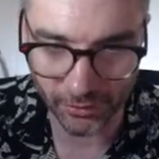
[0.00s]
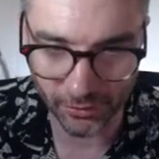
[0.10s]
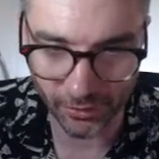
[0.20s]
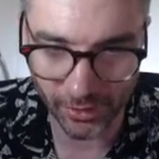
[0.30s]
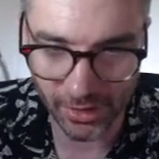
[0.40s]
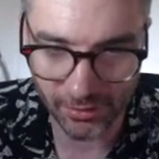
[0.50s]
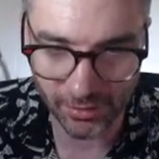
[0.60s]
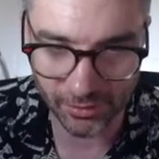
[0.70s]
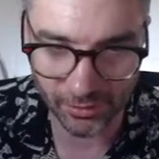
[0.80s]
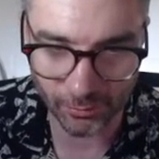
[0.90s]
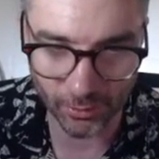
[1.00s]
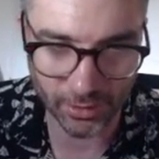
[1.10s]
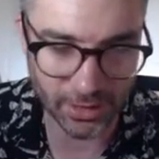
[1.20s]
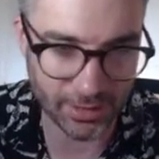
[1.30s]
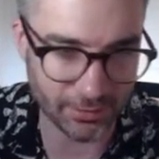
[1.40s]
So one
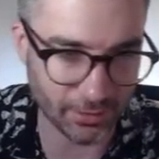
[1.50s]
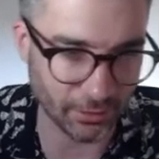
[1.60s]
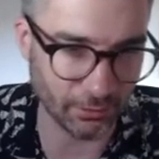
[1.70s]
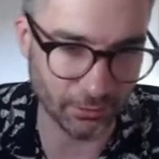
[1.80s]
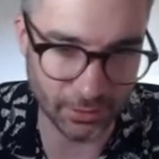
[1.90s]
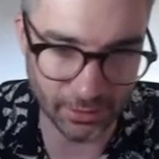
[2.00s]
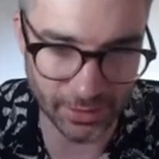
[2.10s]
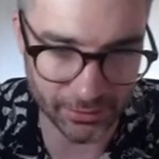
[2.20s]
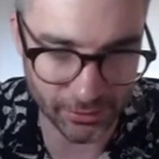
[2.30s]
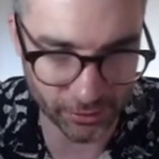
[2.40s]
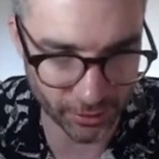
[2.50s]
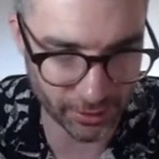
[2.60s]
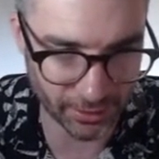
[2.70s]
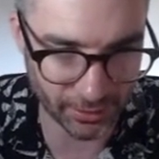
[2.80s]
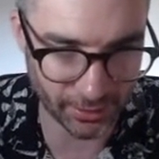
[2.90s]
easy little lazy
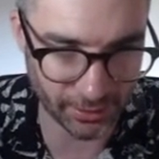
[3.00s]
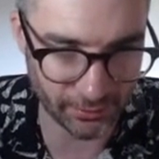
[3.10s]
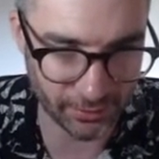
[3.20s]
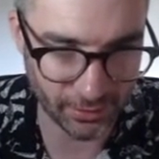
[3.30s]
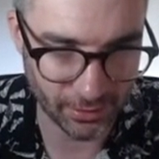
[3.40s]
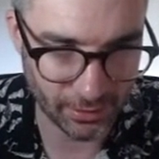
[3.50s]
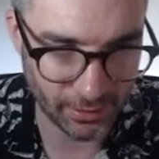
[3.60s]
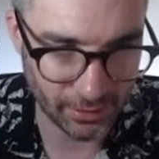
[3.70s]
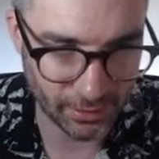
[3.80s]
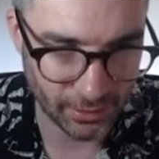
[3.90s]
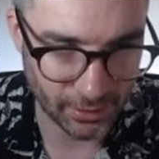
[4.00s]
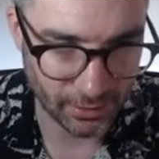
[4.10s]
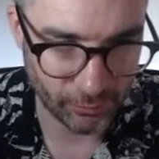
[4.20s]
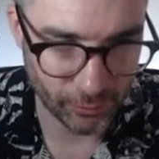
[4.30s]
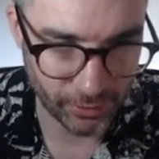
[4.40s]
trick is
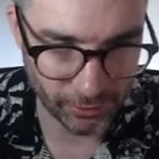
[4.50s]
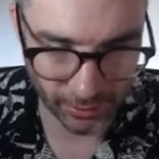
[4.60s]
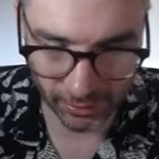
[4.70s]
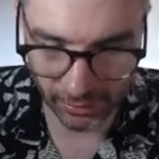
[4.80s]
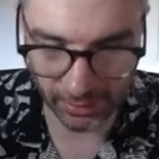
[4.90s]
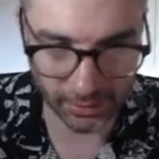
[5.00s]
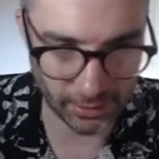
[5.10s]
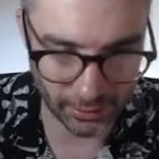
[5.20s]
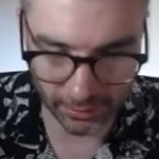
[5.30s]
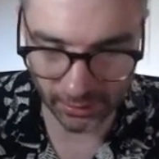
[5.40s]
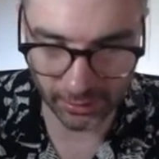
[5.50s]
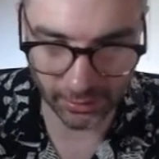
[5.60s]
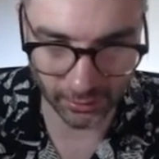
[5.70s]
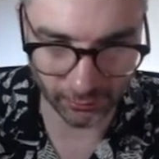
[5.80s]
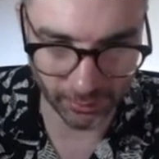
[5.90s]
we create a
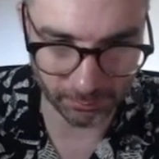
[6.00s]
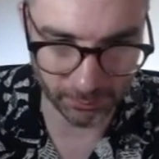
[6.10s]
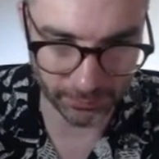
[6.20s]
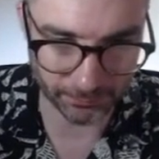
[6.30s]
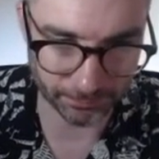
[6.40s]
color ramp